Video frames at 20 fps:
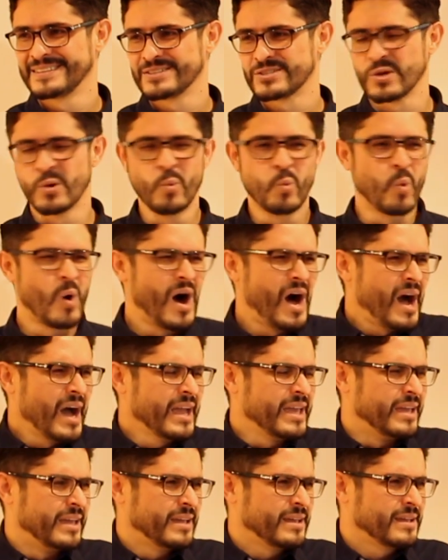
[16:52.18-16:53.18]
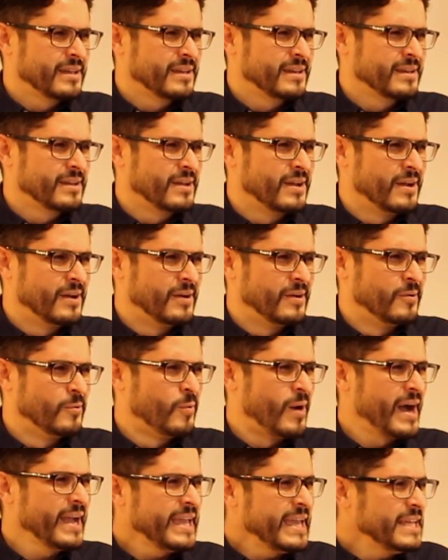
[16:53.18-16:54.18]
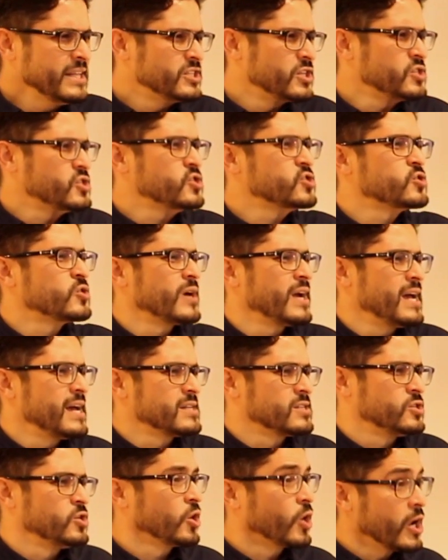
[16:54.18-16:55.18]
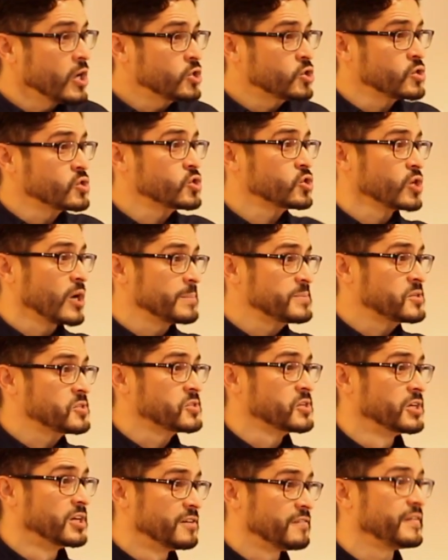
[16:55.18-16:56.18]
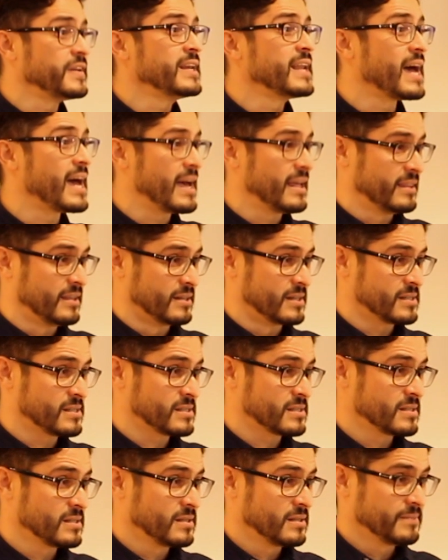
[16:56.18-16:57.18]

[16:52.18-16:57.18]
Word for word: So why? Why in distress you're going to stop serving others?